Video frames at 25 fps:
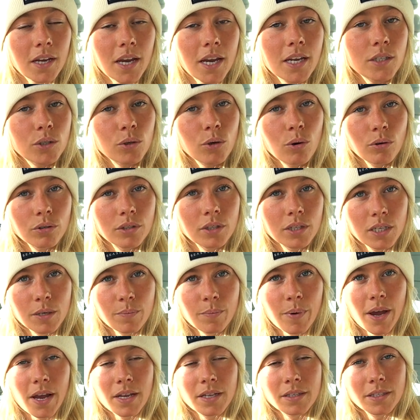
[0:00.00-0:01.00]
It totally
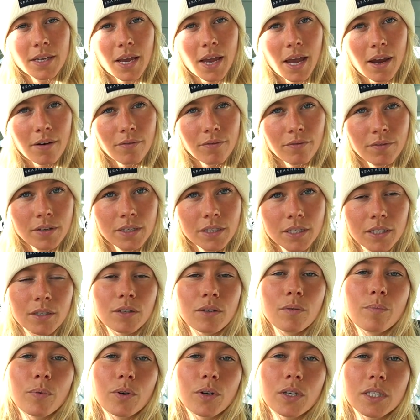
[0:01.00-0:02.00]
depends. Every
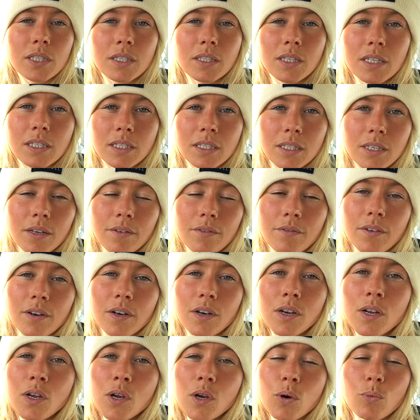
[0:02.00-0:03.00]
single person is
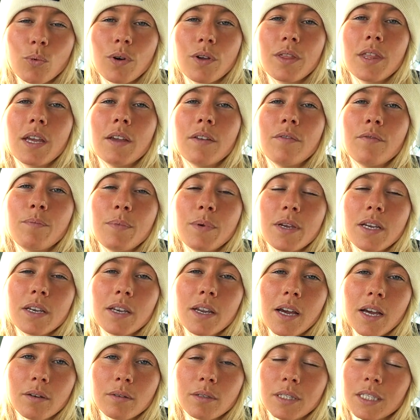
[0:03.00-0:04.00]
different when they've been
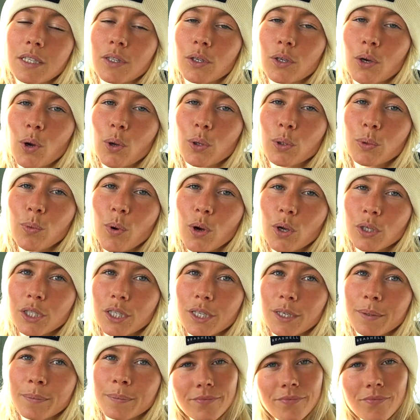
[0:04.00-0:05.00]
out in the cold
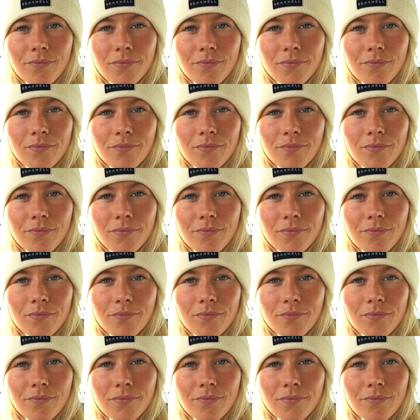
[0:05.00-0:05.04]
water.